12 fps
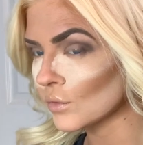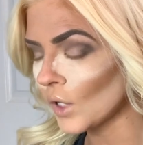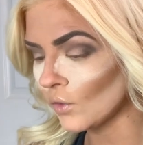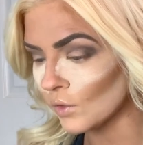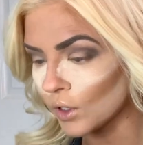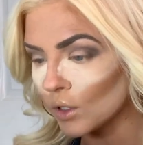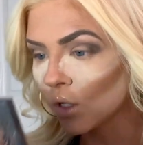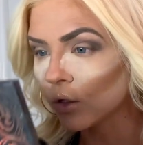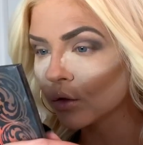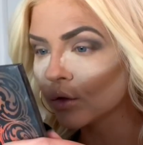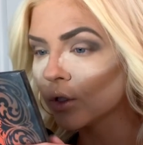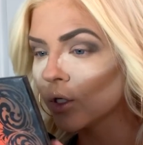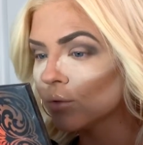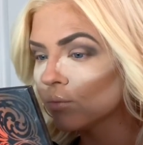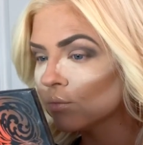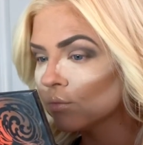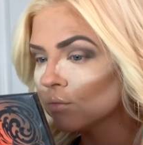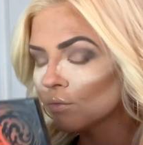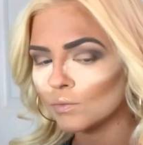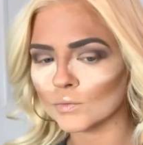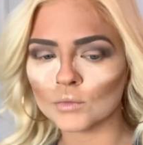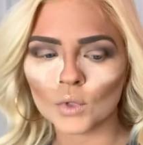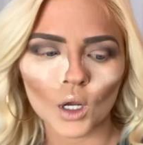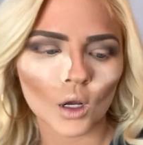I feel like that looks good.
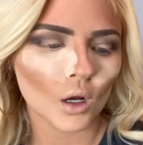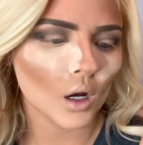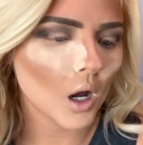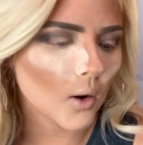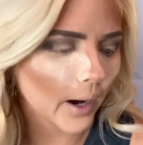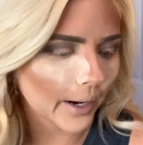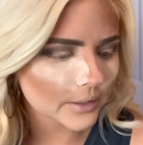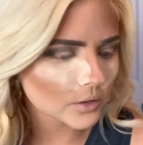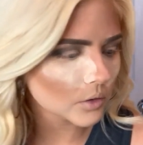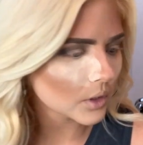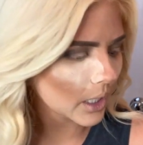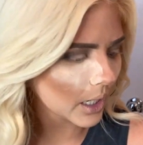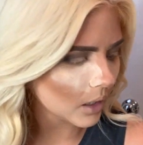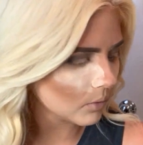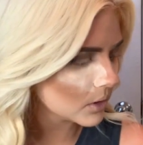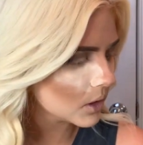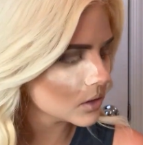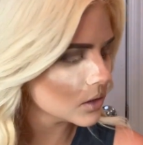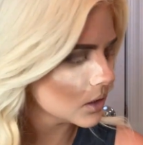Okay, so now we just